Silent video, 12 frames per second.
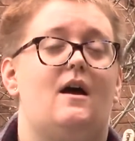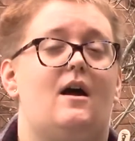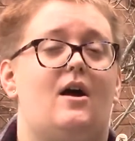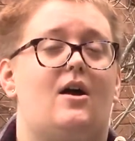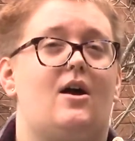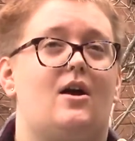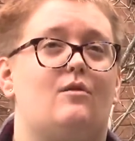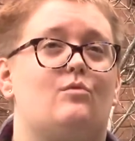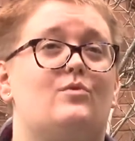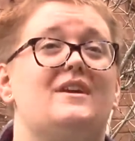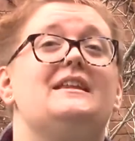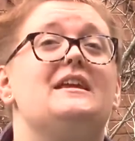are
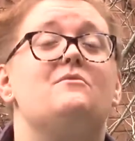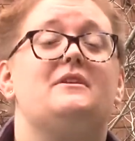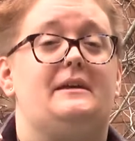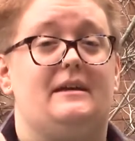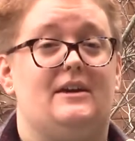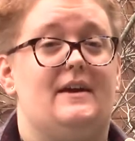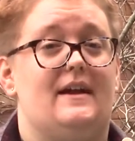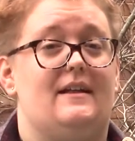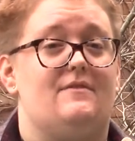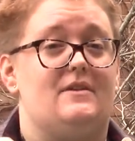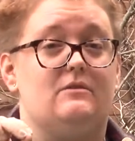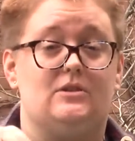really, really good
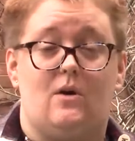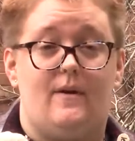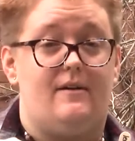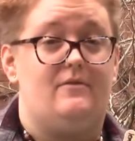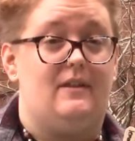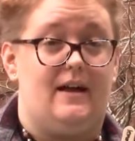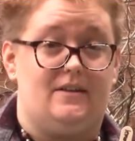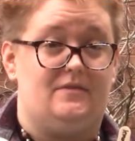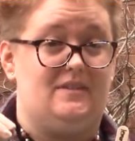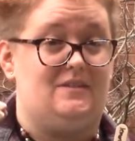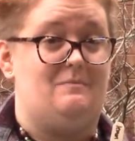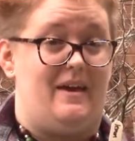if you don't have a lot of
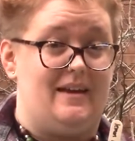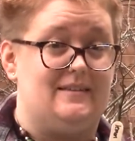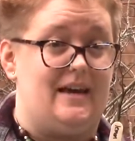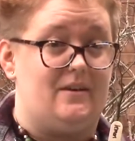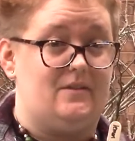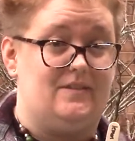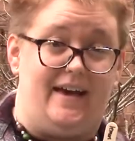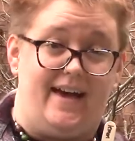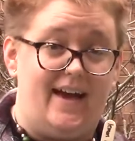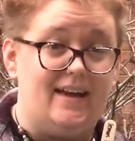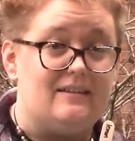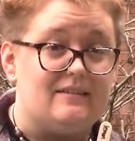space
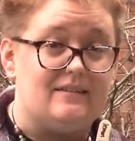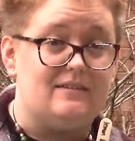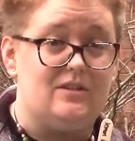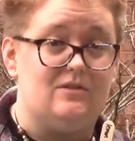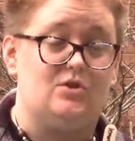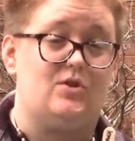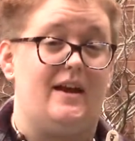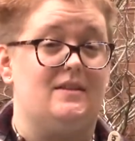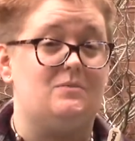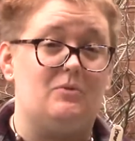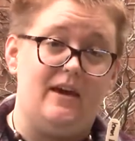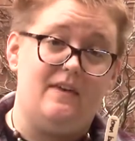outside to
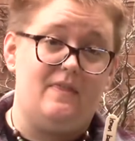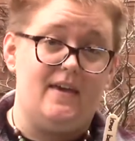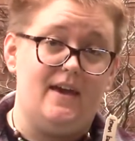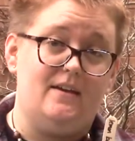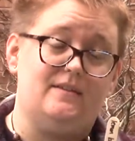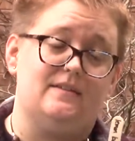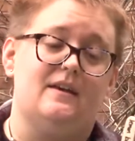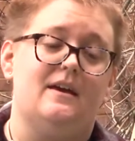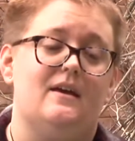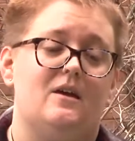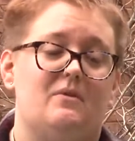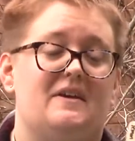transplant things
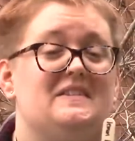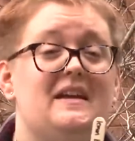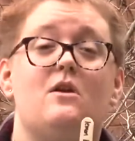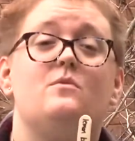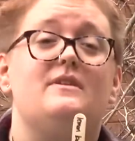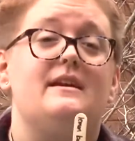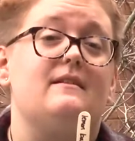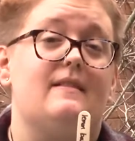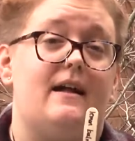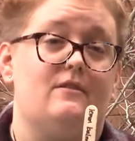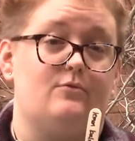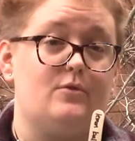because they don't need a
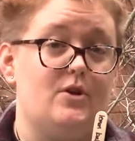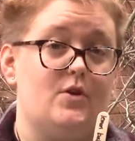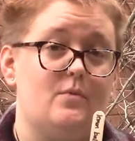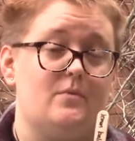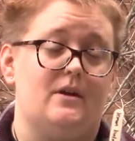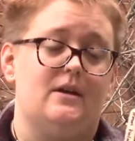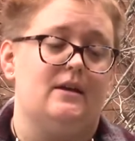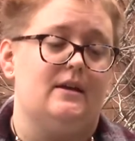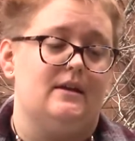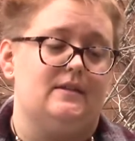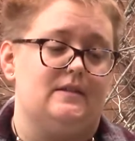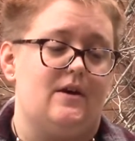lot of room.
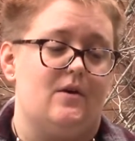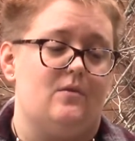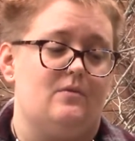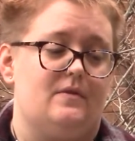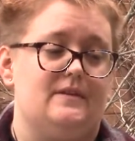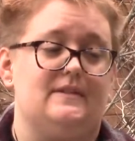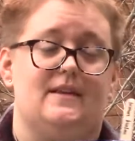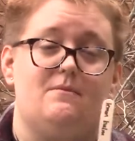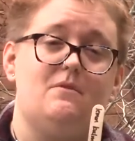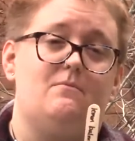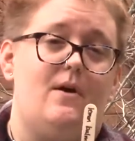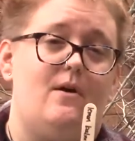So this
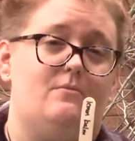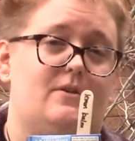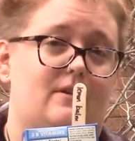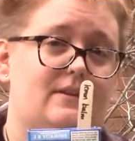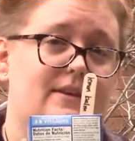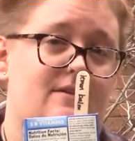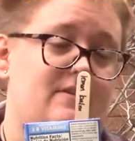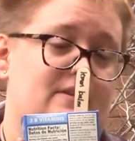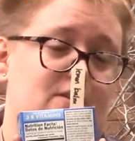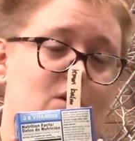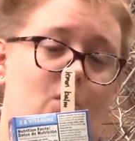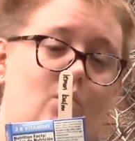lemon balm could live
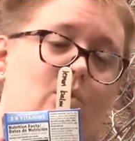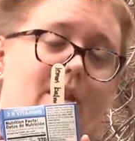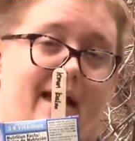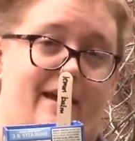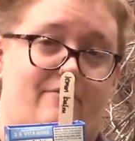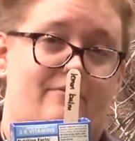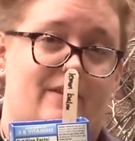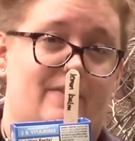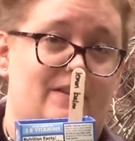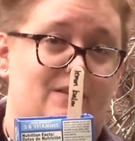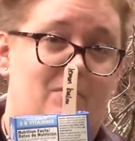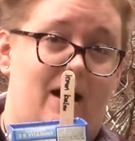its whole life in
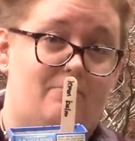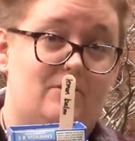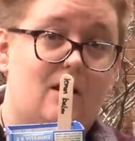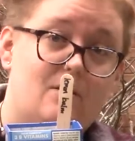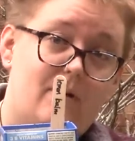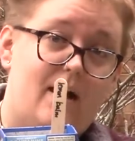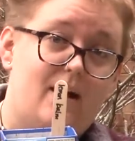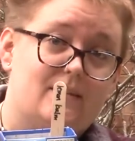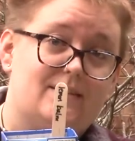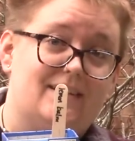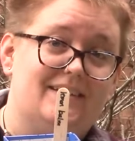this Pop-Tart box